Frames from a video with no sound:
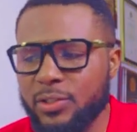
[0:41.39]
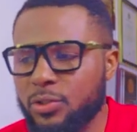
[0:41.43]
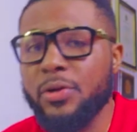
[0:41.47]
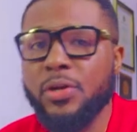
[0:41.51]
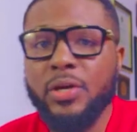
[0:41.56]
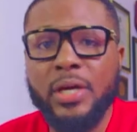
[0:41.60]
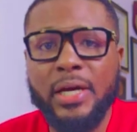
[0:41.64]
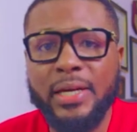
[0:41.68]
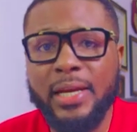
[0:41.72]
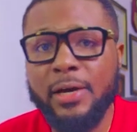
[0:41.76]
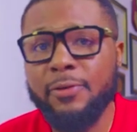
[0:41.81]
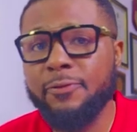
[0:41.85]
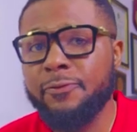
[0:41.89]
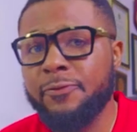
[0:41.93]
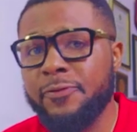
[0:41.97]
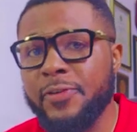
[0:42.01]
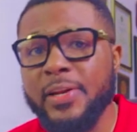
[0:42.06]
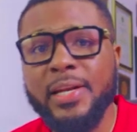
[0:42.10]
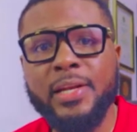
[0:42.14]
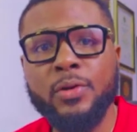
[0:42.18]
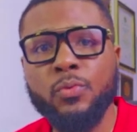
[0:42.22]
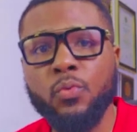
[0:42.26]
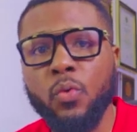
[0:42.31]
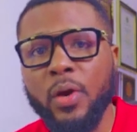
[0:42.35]
Now you can now
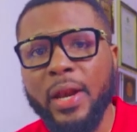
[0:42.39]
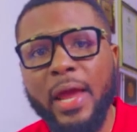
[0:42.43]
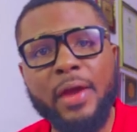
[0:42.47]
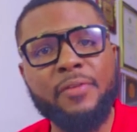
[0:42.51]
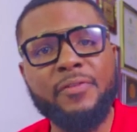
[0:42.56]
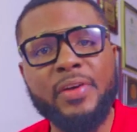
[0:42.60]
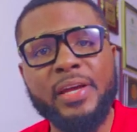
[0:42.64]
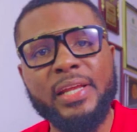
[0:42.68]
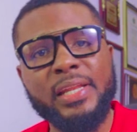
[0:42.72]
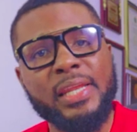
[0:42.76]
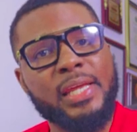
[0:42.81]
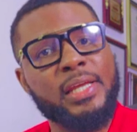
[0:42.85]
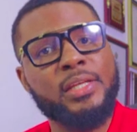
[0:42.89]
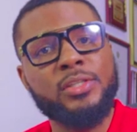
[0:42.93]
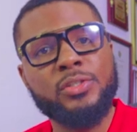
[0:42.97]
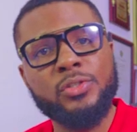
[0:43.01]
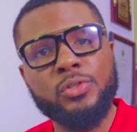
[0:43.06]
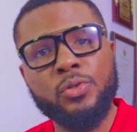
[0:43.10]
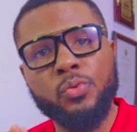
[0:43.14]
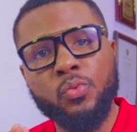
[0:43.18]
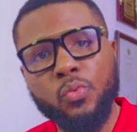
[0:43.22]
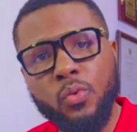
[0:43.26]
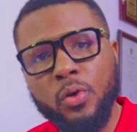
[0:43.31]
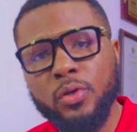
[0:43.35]
fill in whatever it
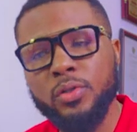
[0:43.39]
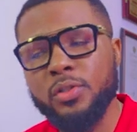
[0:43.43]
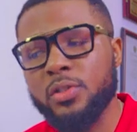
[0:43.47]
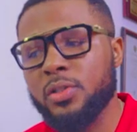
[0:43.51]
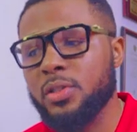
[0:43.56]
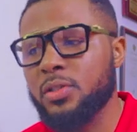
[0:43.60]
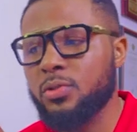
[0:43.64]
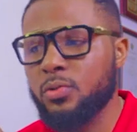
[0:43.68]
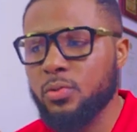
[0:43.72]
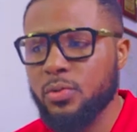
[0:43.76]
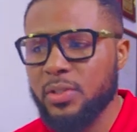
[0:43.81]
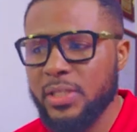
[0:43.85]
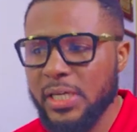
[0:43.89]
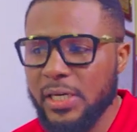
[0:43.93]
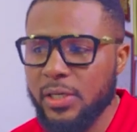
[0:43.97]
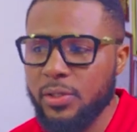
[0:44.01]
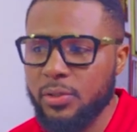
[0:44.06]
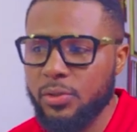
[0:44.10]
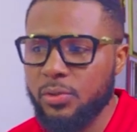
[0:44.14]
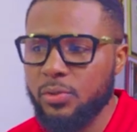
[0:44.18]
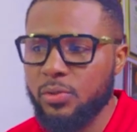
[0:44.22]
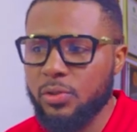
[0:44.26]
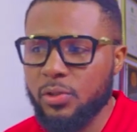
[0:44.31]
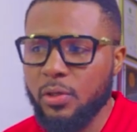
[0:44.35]
is you want it to
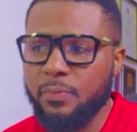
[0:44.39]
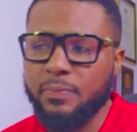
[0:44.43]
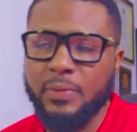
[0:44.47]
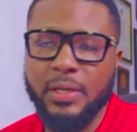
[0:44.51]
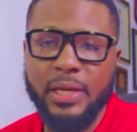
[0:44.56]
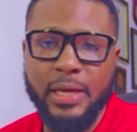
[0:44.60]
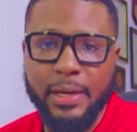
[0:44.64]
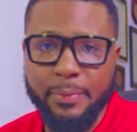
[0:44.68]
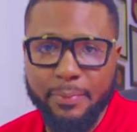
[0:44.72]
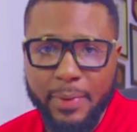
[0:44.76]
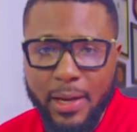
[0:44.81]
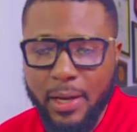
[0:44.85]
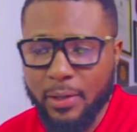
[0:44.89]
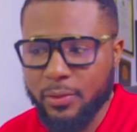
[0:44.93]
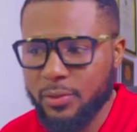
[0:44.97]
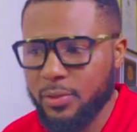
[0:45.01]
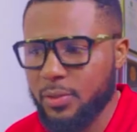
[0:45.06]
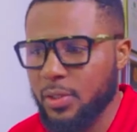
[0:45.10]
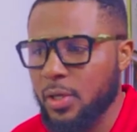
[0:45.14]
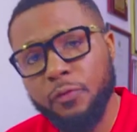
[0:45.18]
tell you something about.